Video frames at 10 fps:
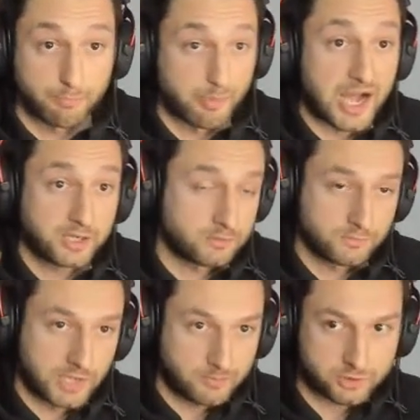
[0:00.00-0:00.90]
Bayern,
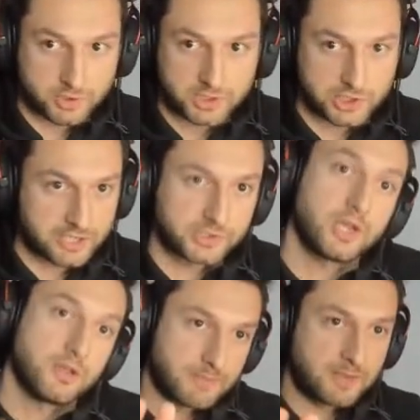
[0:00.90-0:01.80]
Real Madrid, Chelsea.
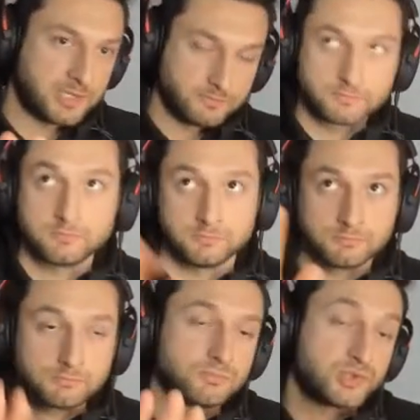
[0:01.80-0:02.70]
Maybe
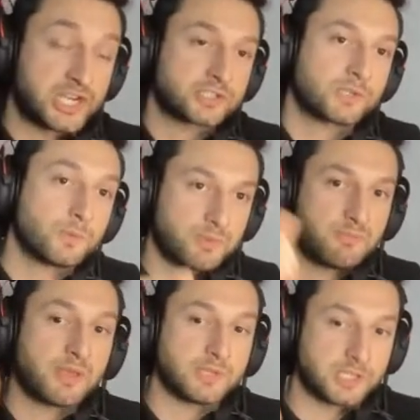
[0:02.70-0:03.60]
Chelsea would be
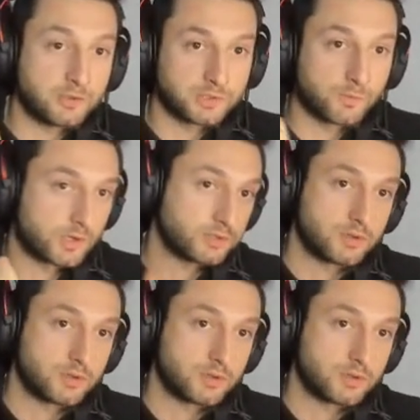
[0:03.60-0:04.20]
maybe the only one.